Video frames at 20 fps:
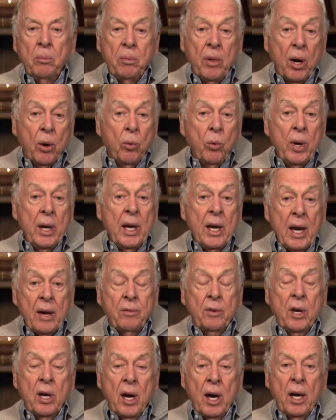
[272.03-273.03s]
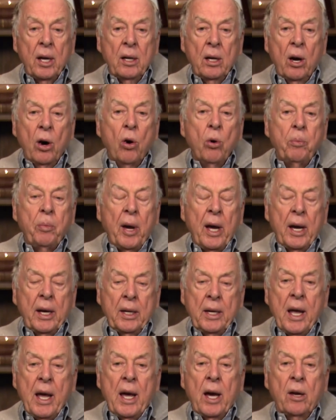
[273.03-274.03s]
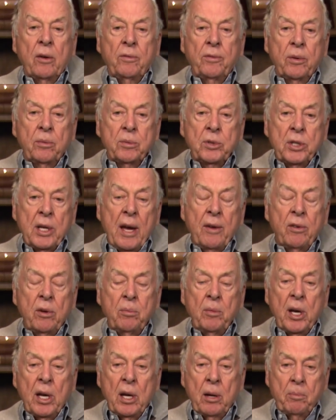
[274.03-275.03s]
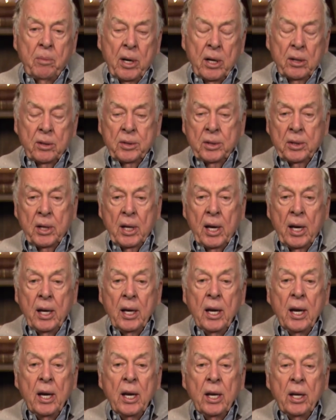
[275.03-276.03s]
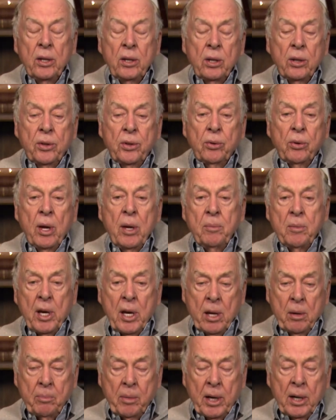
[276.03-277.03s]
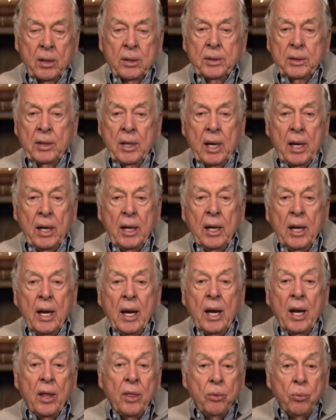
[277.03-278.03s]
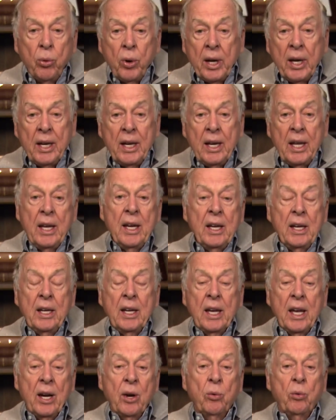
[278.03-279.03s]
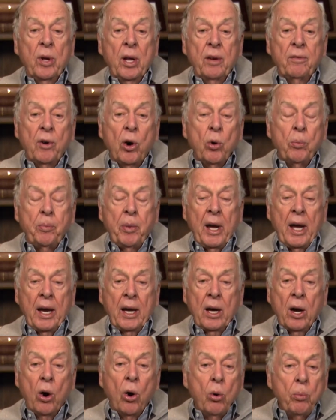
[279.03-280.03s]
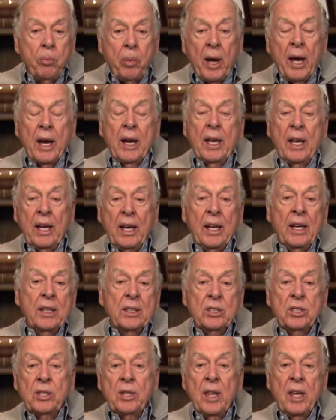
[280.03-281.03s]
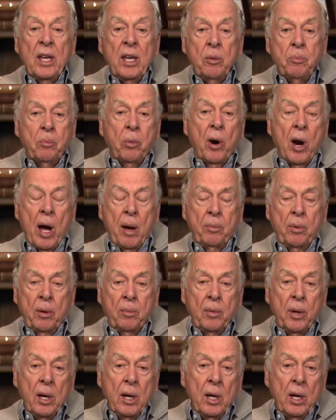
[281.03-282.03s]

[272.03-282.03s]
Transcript: But we have cut OPEC down from 7 million barrels a day to 3 million barrels a day. We need to get rid of OPEC. OPEC is the problem.